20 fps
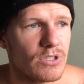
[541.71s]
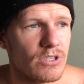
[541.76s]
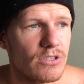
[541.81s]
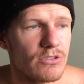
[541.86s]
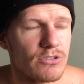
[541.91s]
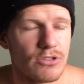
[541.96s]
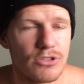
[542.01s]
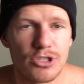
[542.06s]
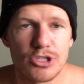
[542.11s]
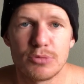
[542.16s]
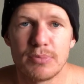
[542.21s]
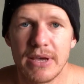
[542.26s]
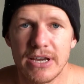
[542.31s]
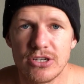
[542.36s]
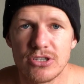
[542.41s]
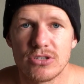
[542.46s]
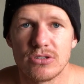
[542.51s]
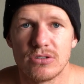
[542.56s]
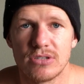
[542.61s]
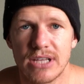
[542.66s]
so just make
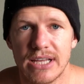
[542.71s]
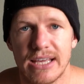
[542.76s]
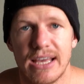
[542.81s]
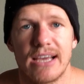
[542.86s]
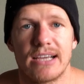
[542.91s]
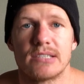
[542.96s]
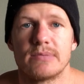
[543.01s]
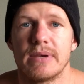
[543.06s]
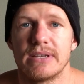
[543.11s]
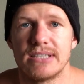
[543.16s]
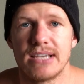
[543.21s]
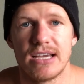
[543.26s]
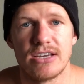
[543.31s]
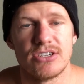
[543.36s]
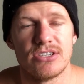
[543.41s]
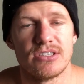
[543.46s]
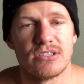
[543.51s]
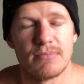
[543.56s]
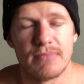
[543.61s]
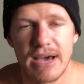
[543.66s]
sure like
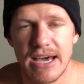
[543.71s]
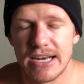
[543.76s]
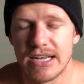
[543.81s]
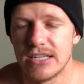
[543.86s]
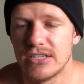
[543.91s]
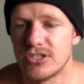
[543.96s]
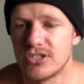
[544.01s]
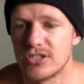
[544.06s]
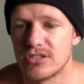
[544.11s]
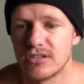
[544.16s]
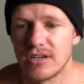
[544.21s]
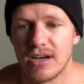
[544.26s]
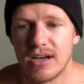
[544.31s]
expectations are managed